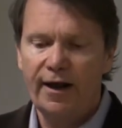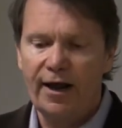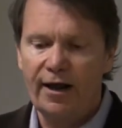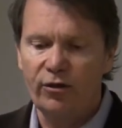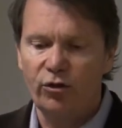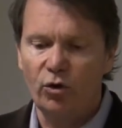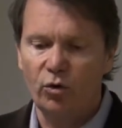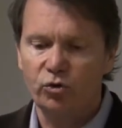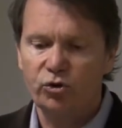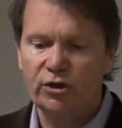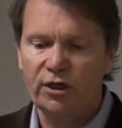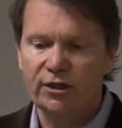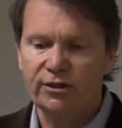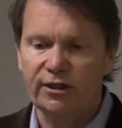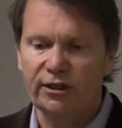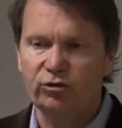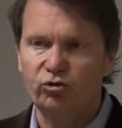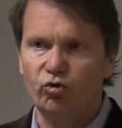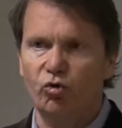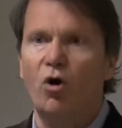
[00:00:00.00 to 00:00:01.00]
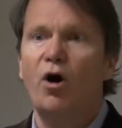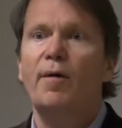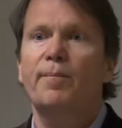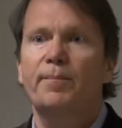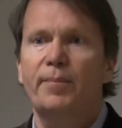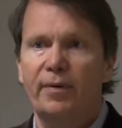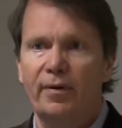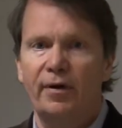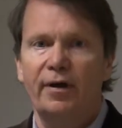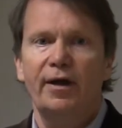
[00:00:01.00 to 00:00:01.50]
and those cells that
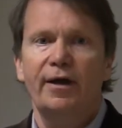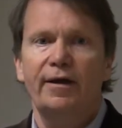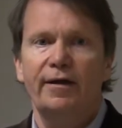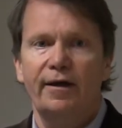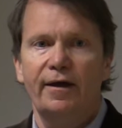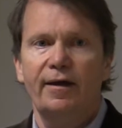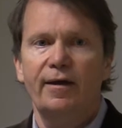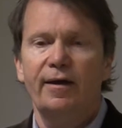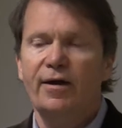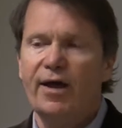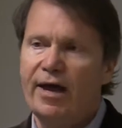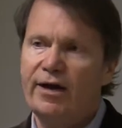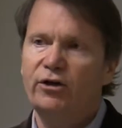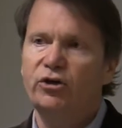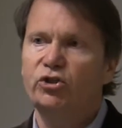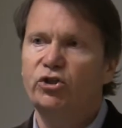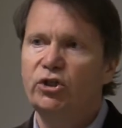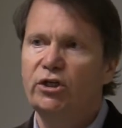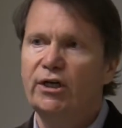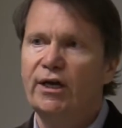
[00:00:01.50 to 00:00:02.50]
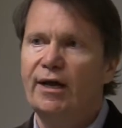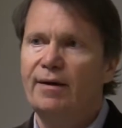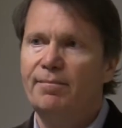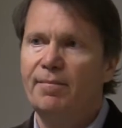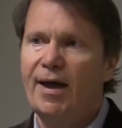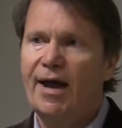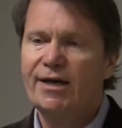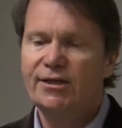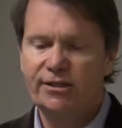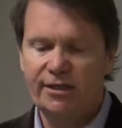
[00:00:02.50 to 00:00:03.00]
drop energy and
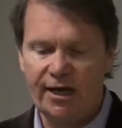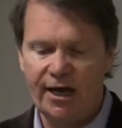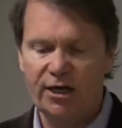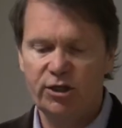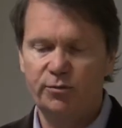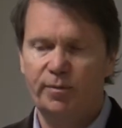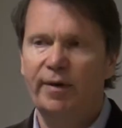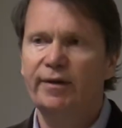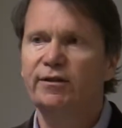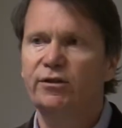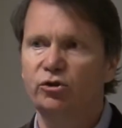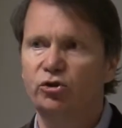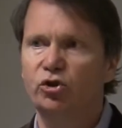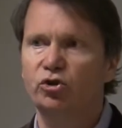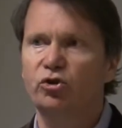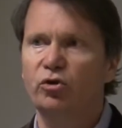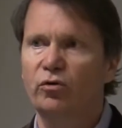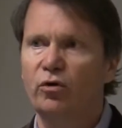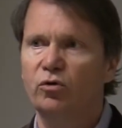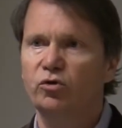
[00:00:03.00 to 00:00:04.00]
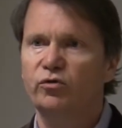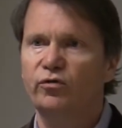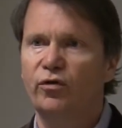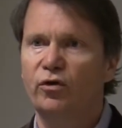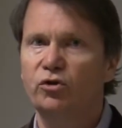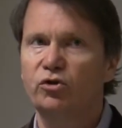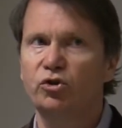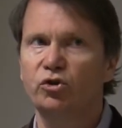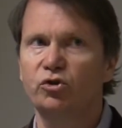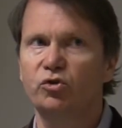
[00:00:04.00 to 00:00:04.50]
mass expenditures on those
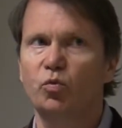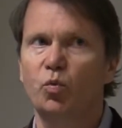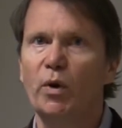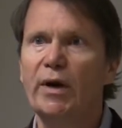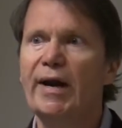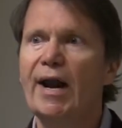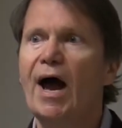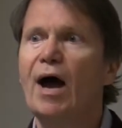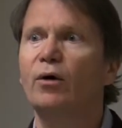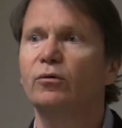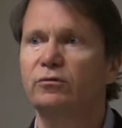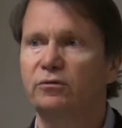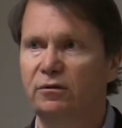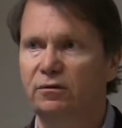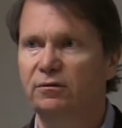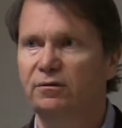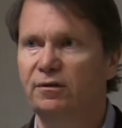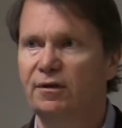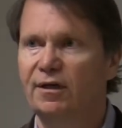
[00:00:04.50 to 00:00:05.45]
functions win out.